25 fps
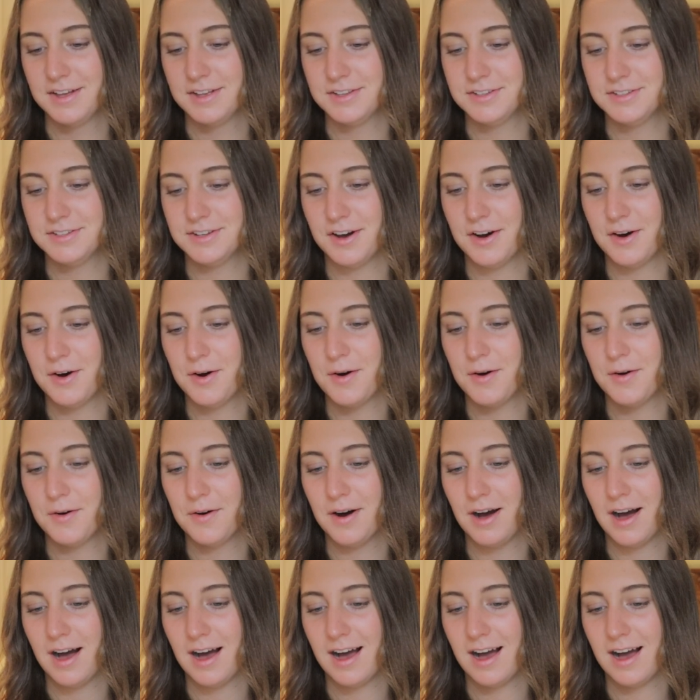
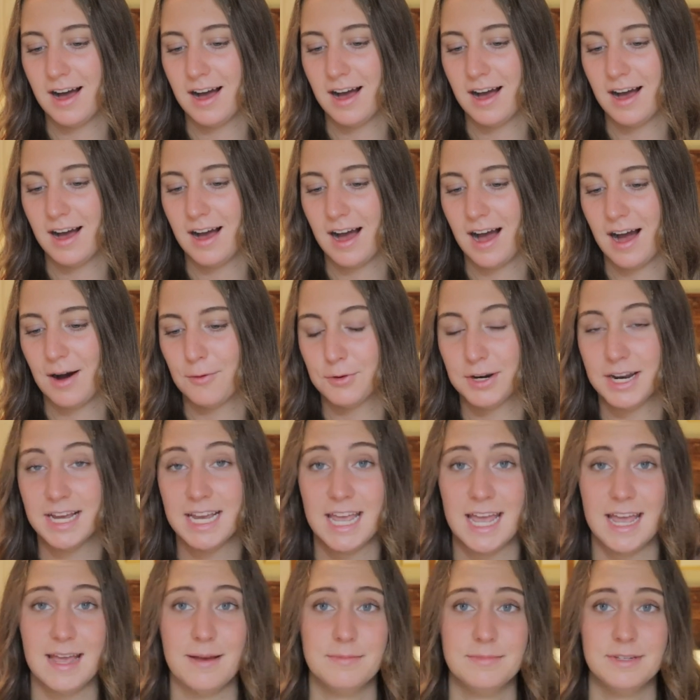So when I
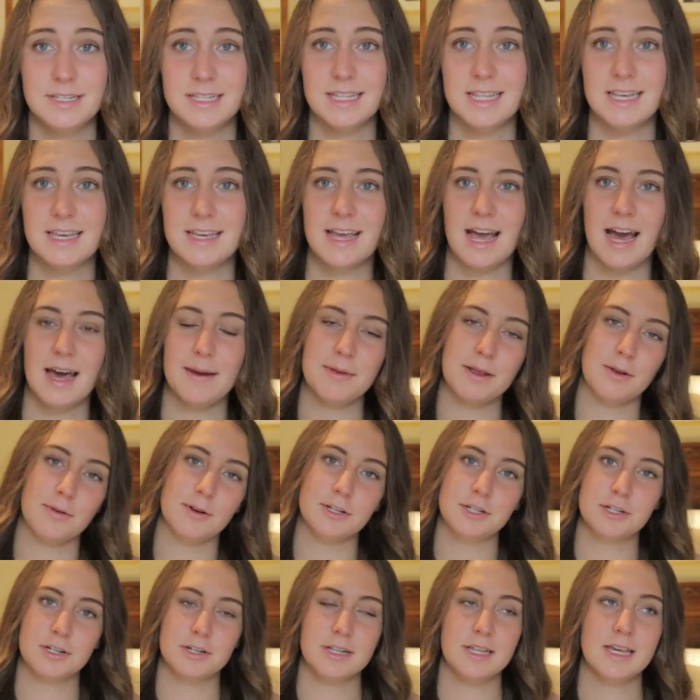came to the academy
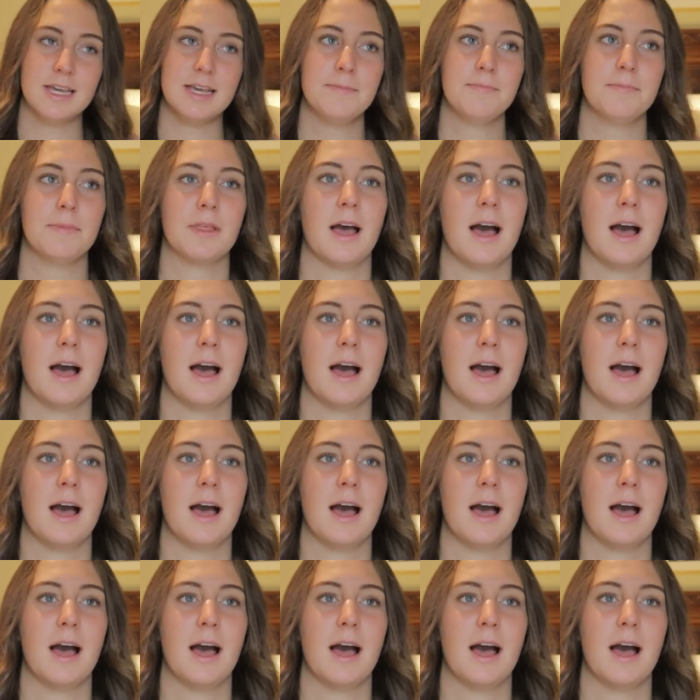originally,